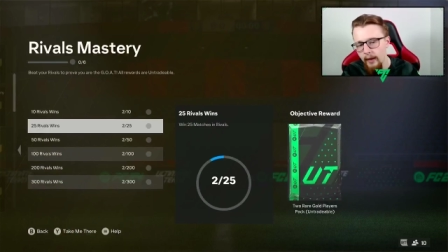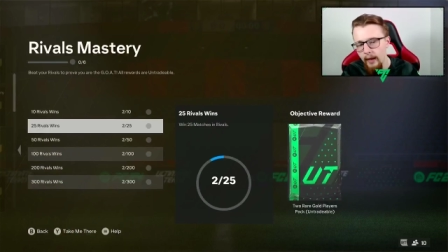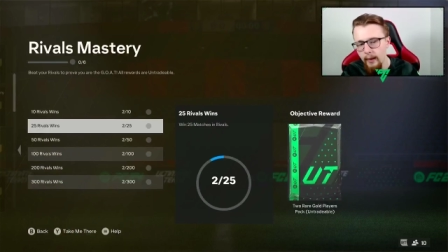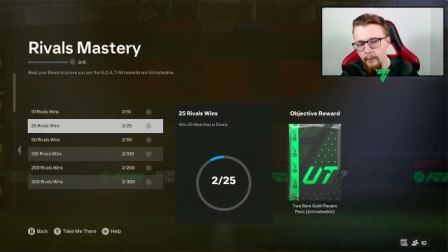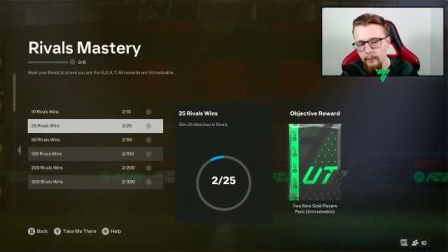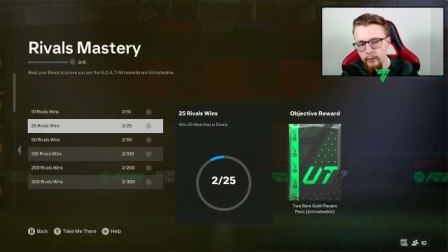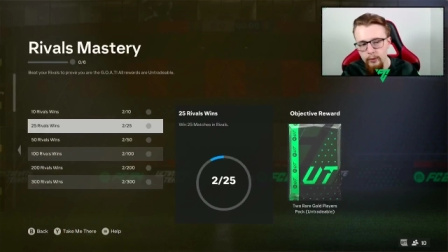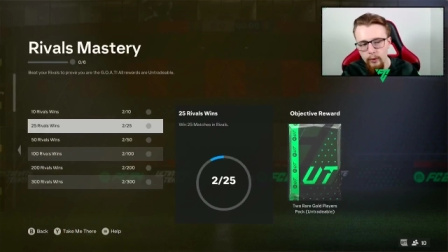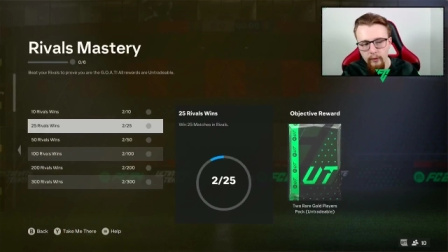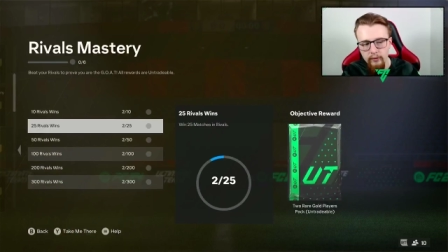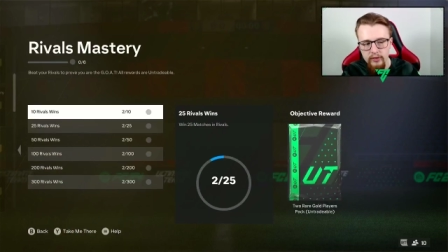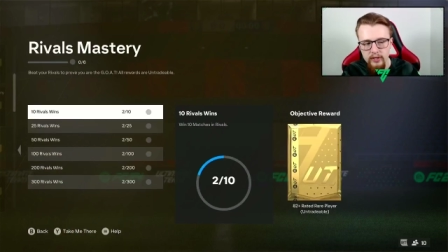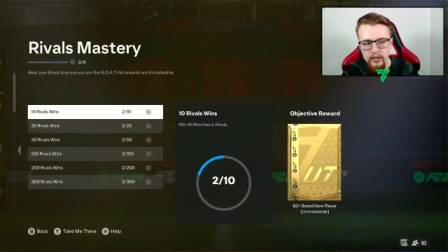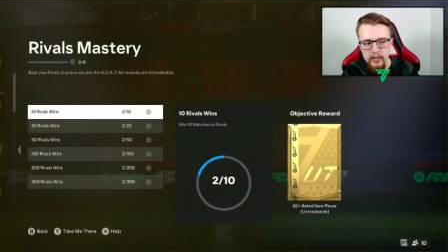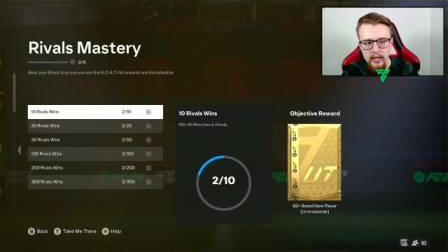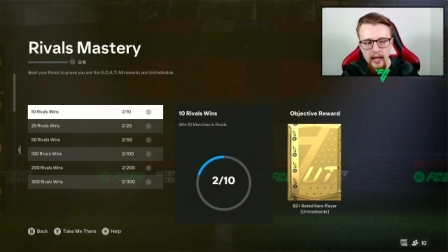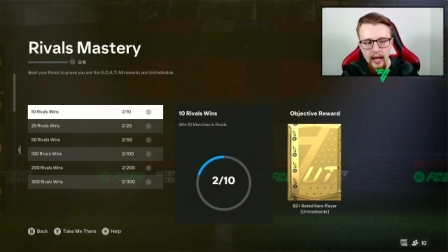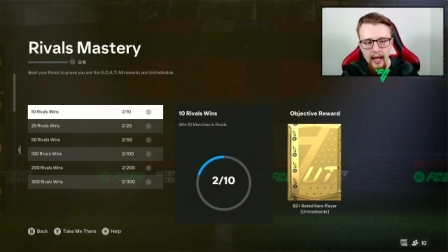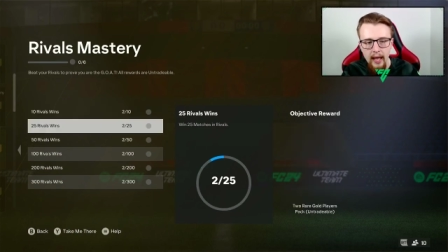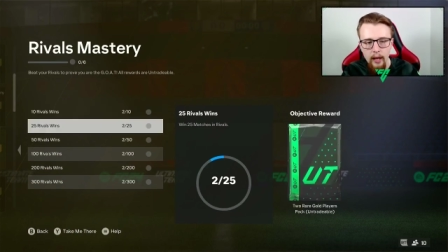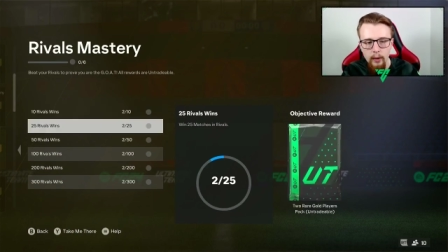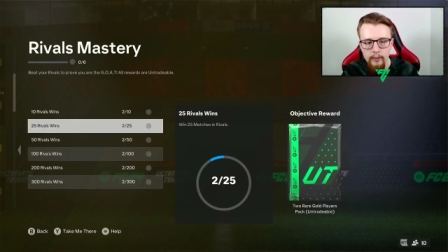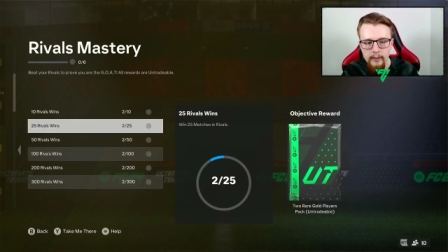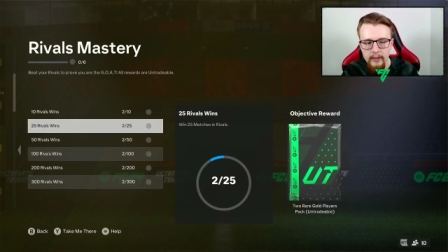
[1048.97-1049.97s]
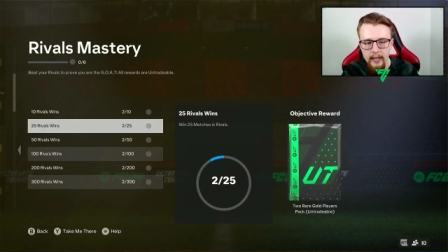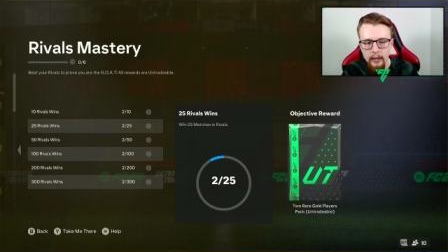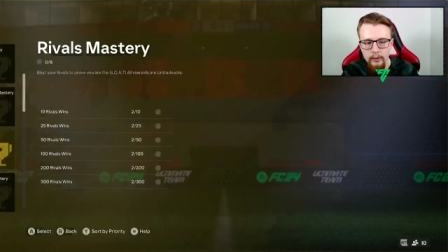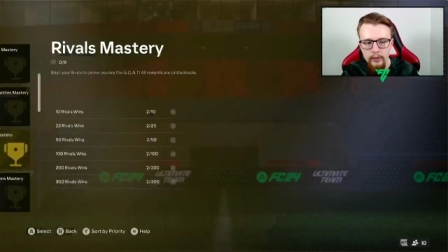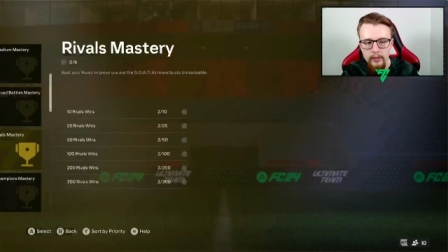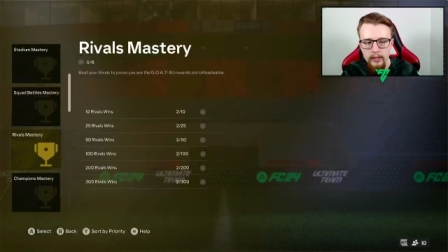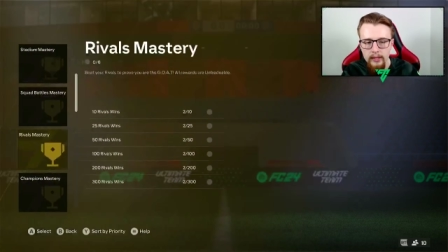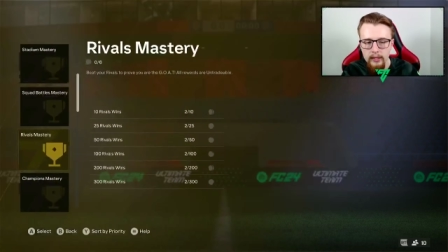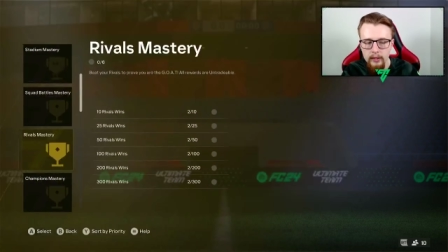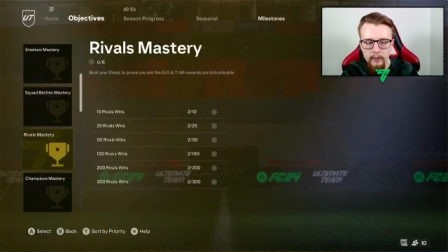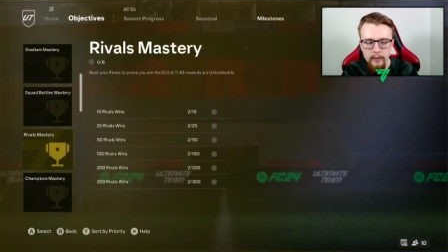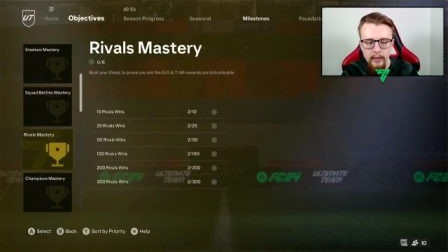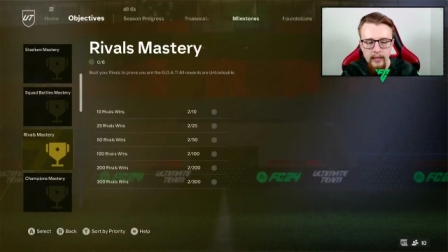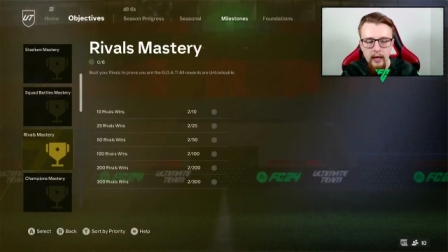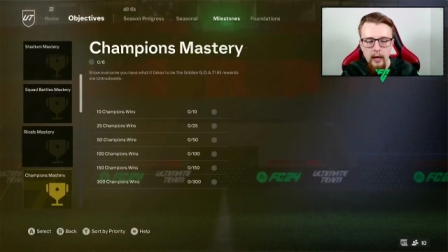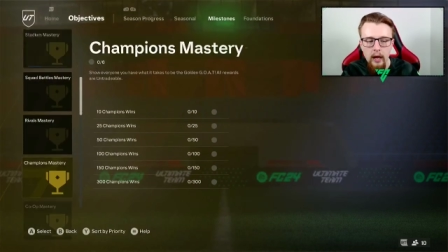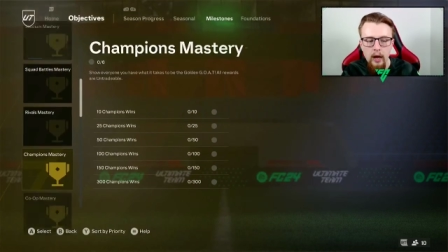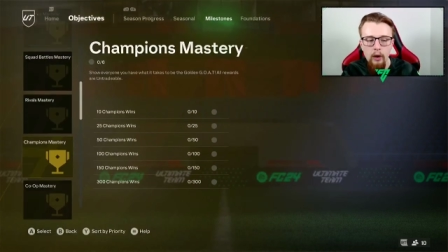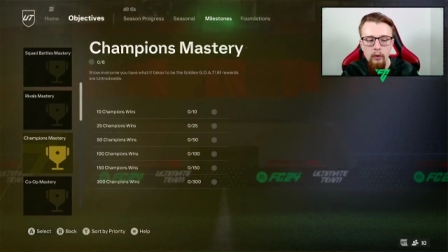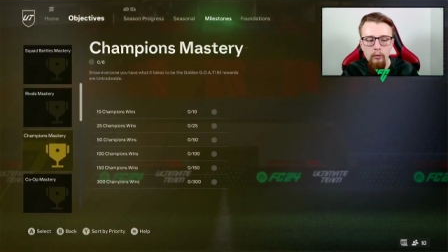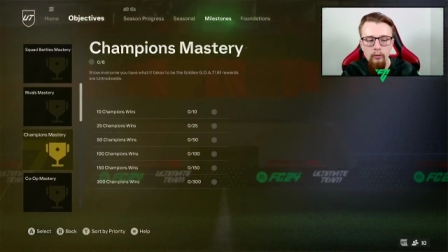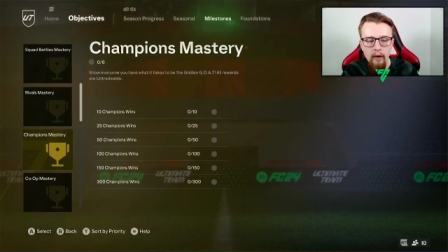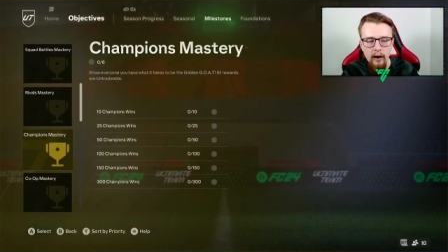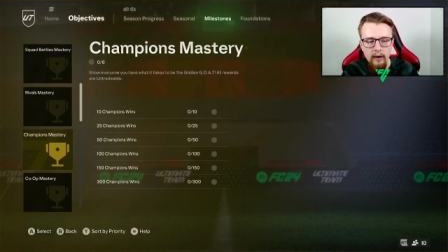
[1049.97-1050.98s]
So obviously, that helped out a little bit.
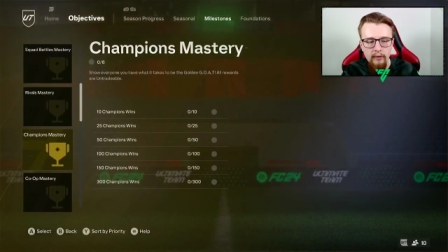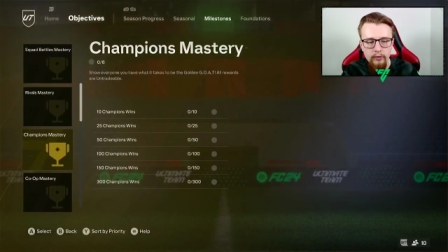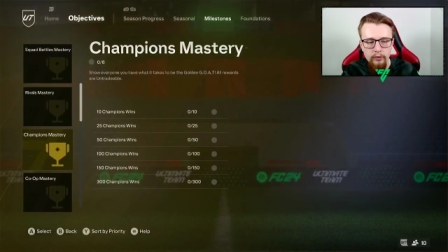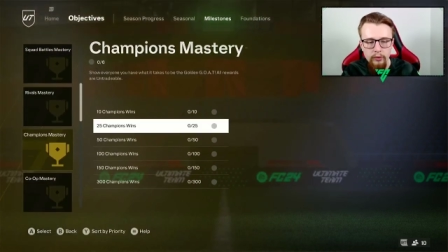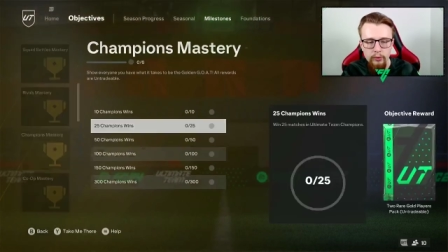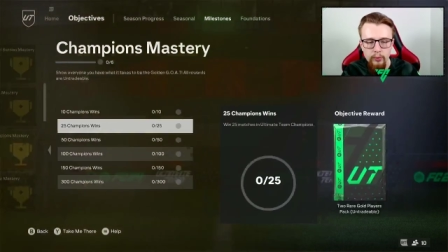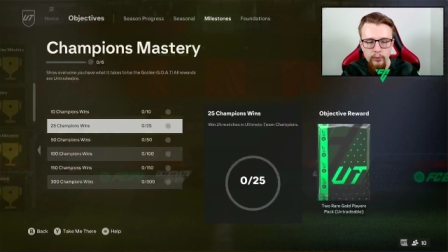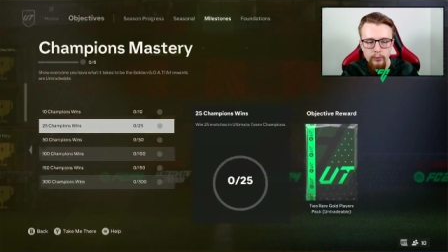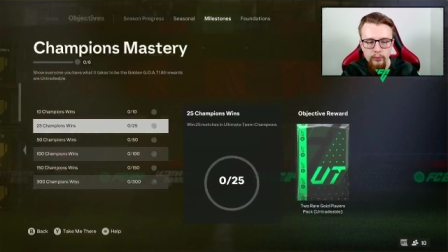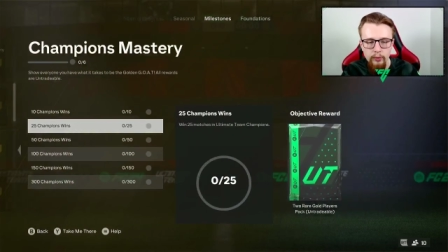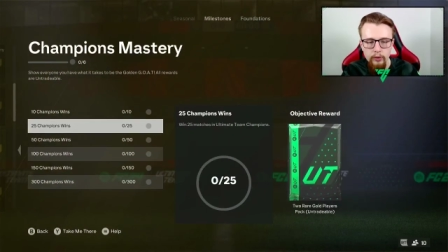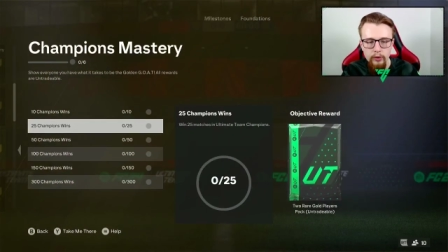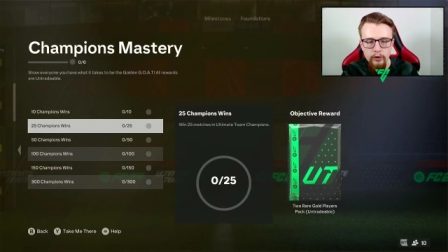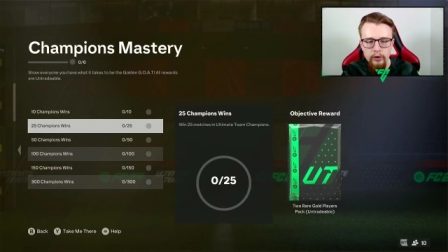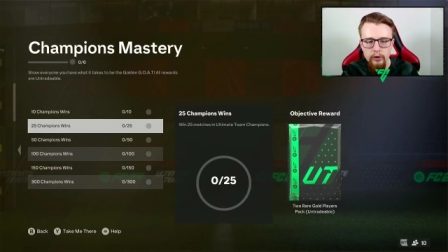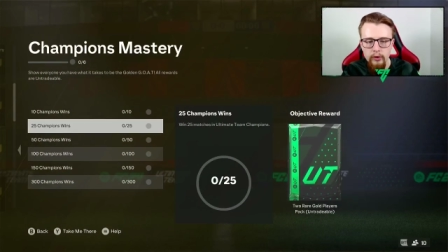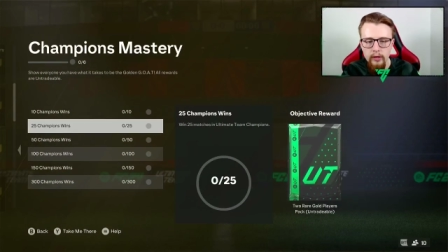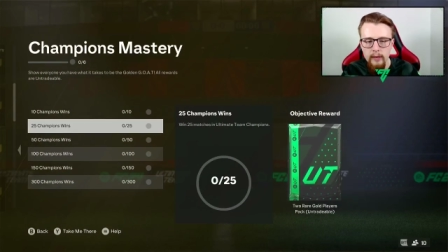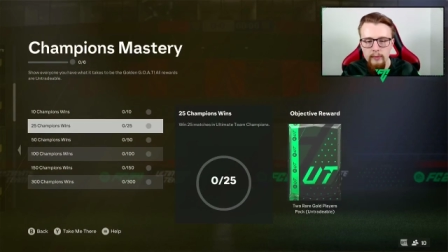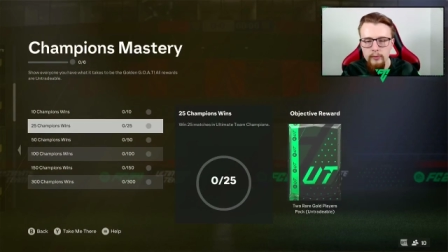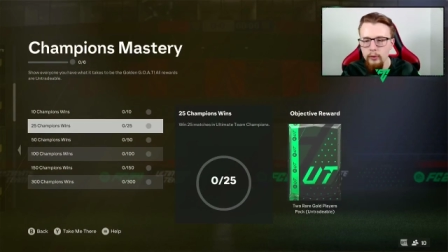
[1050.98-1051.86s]
Rivals, we've won 2 games.